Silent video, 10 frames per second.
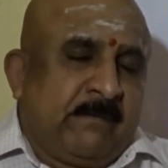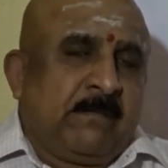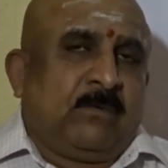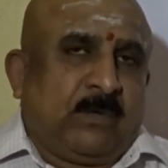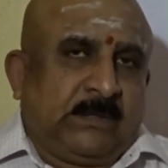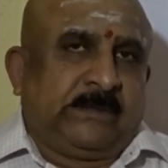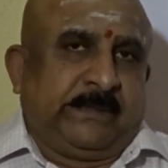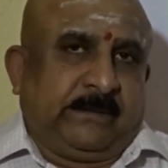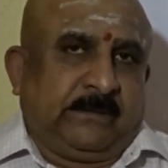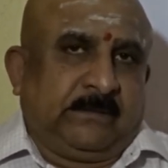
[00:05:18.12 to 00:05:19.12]
Remember
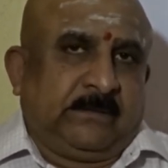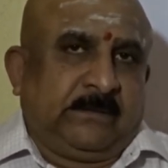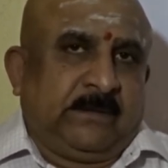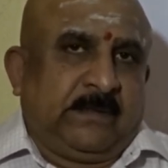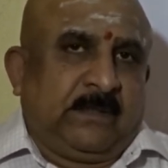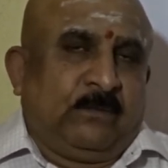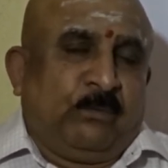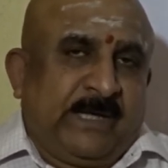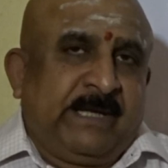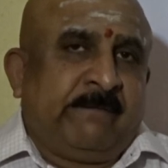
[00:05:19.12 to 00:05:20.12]
one thing,
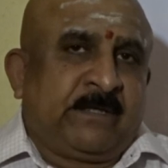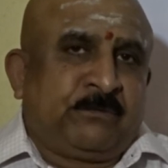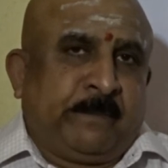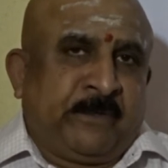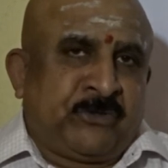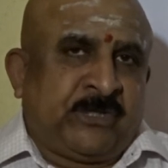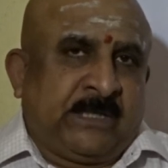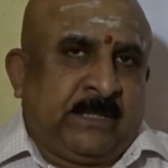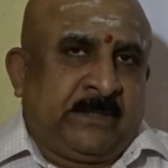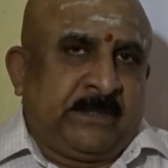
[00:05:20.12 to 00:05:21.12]
whenever
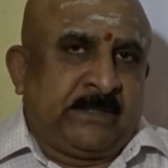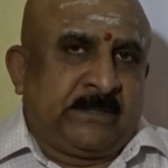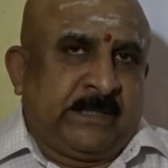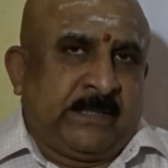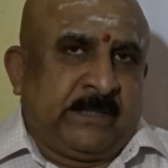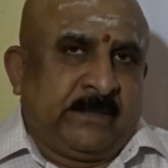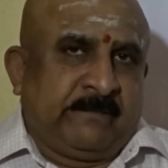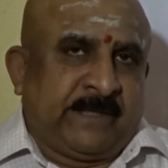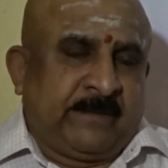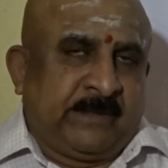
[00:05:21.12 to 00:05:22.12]
spirituality is there
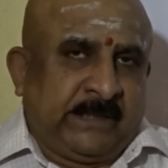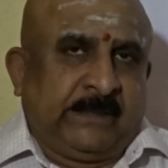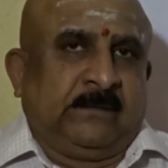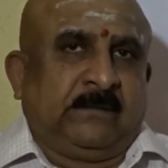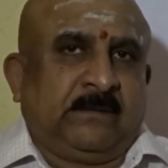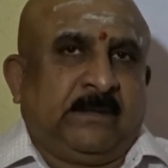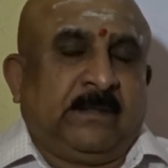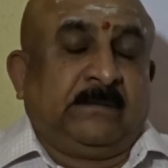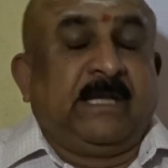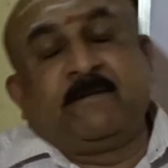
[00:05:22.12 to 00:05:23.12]
in the family,
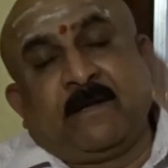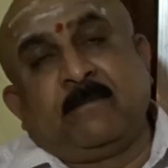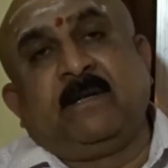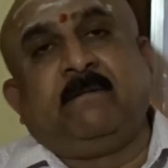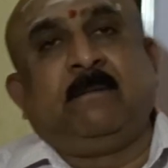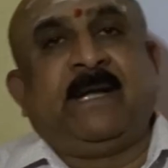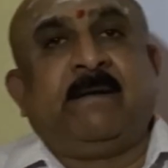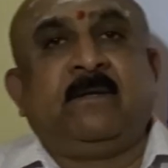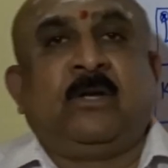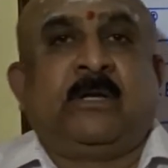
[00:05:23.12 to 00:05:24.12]
that family will
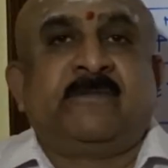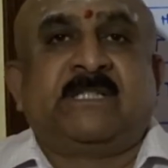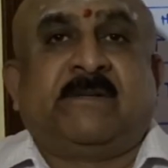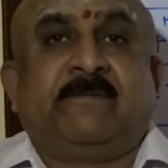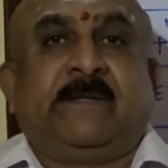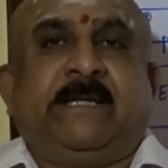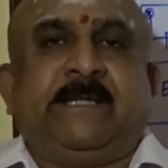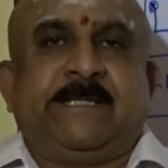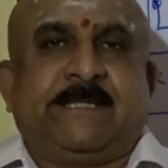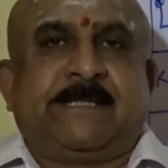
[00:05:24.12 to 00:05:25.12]
be having a lot of
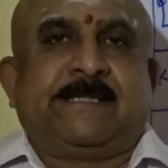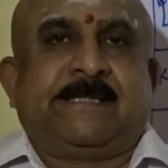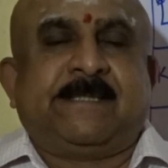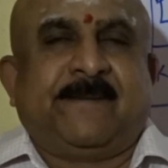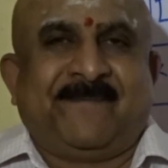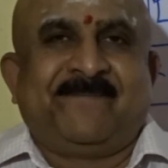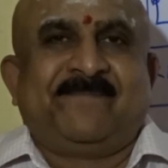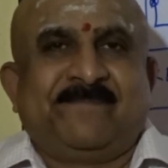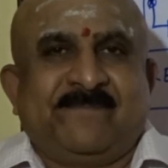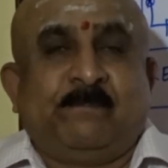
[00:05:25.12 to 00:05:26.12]
sufferings,
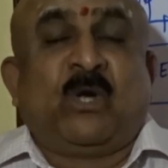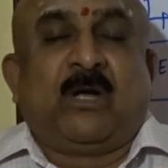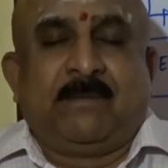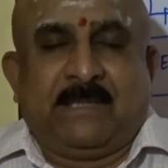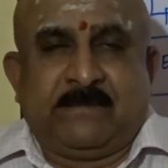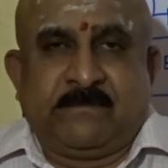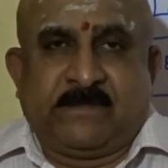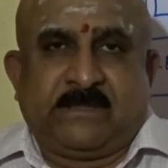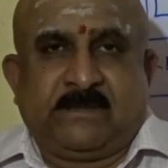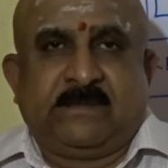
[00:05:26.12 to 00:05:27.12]

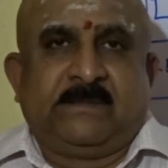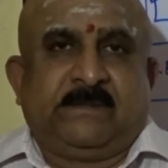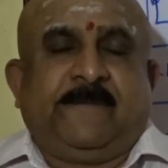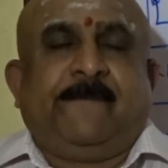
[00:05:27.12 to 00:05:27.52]
problems.